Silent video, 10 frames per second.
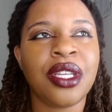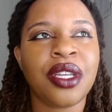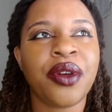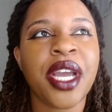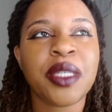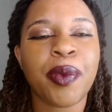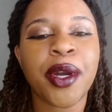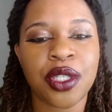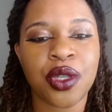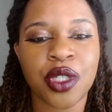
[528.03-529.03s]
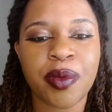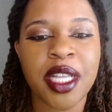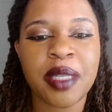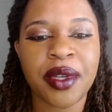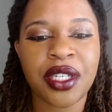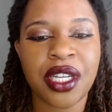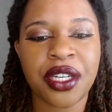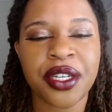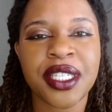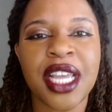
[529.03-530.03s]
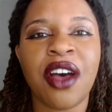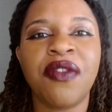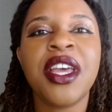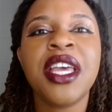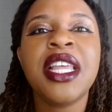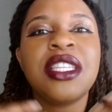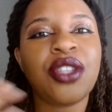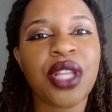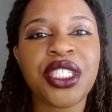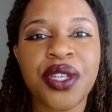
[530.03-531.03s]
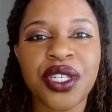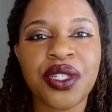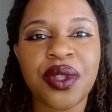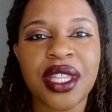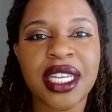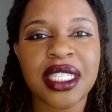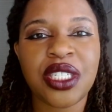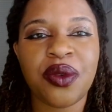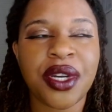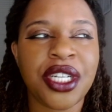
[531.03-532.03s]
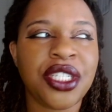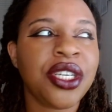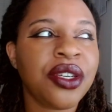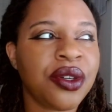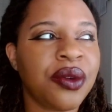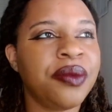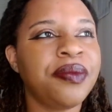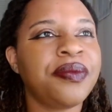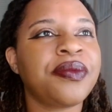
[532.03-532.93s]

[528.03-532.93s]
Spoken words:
creates personal responsibility on yourself so that you can do the things that you want to do.